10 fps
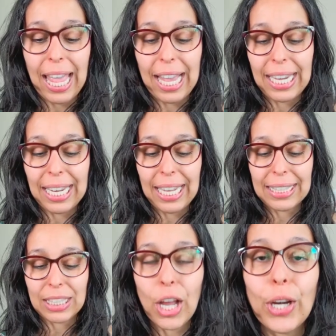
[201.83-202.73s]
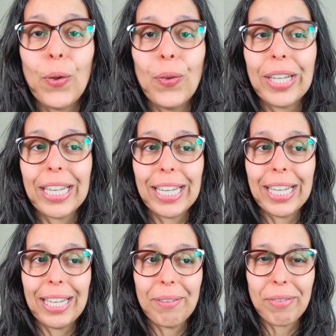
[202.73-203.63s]
It is not
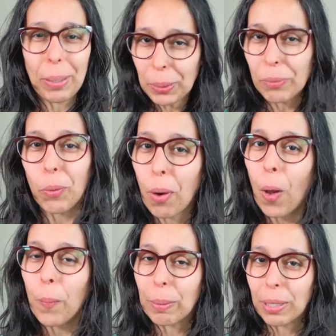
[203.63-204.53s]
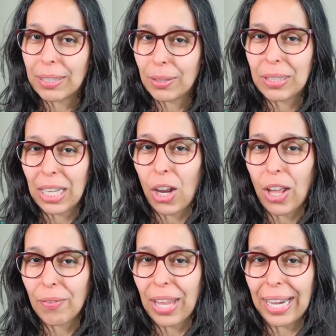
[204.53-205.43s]
only very overwhelming because you see a
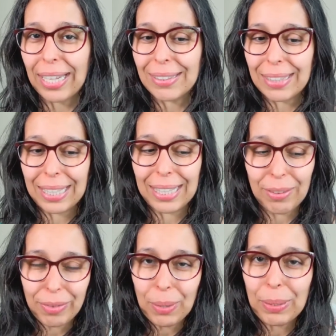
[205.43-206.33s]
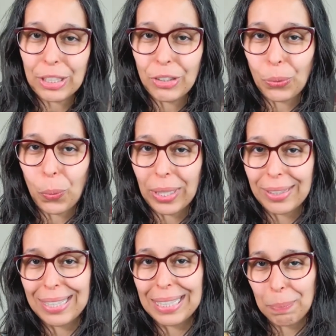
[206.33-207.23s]
lot of things in a very
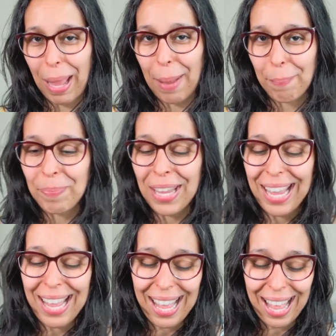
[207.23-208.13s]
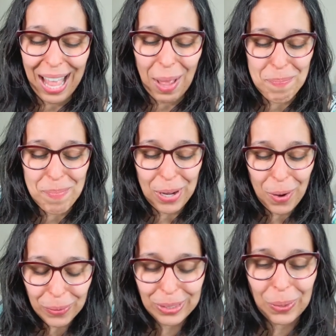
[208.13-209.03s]
short span, uh, but
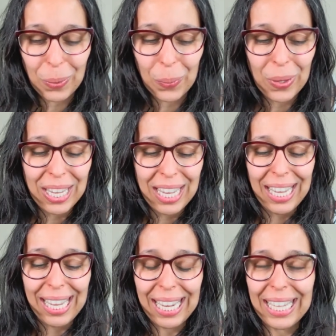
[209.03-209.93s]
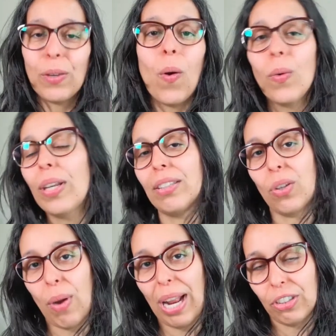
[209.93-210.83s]
also you only
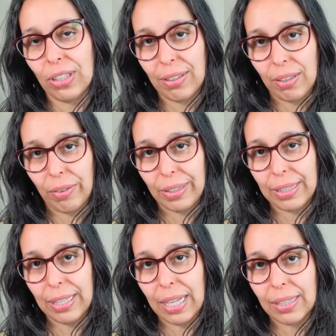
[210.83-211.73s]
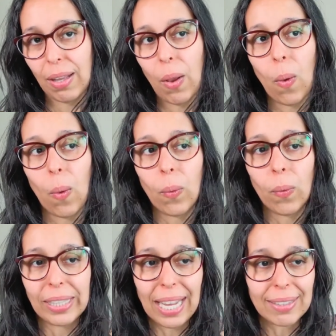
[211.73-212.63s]
scratch the surface. So
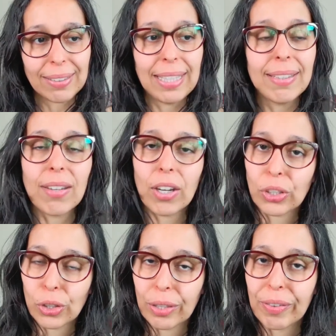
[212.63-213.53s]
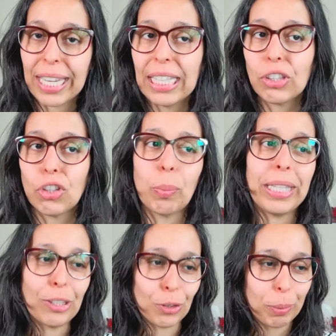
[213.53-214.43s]
yes, these are certifications, but
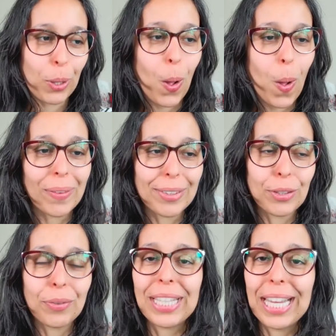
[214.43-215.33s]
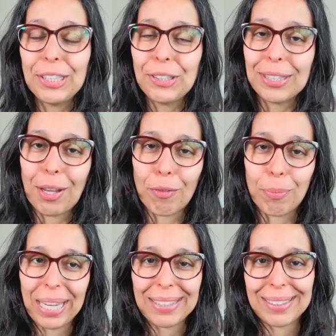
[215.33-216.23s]
they should be called certifications of
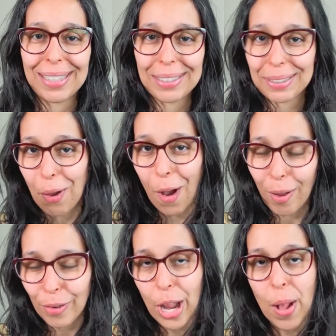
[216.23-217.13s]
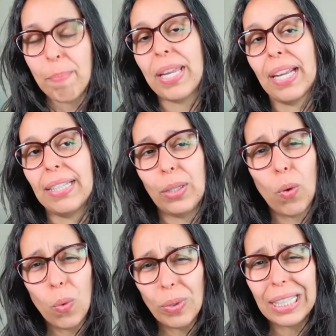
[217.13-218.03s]
basics off because you
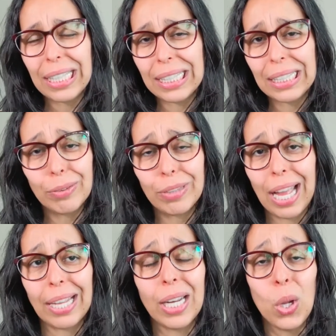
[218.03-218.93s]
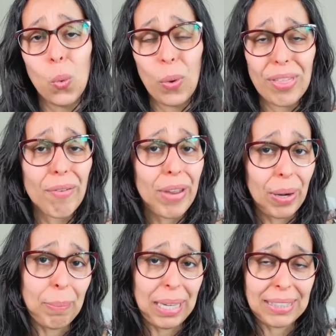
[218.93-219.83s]
only leave then with the
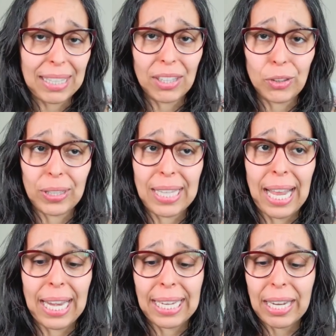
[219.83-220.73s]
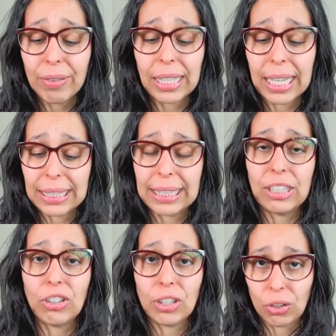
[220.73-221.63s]
very basic understanding given the
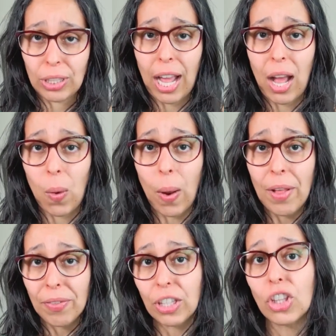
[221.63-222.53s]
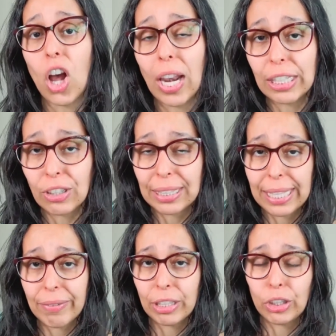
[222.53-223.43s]
conditions and how the knowledge is
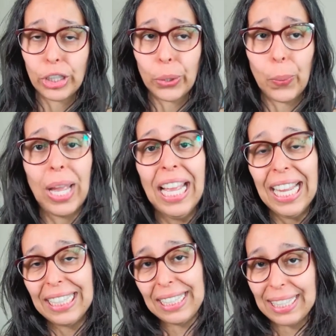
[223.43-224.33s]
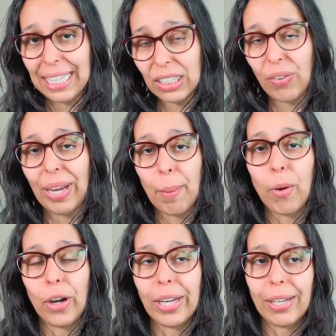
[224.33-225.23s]
given to you. And they satisfy a
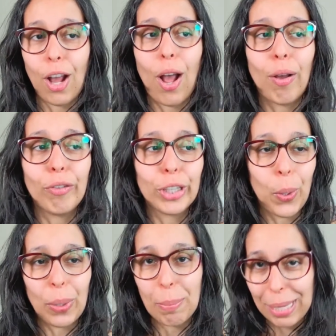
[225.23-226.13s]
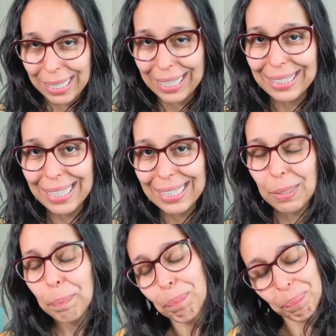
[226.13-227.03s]
market of, you know, immediatism.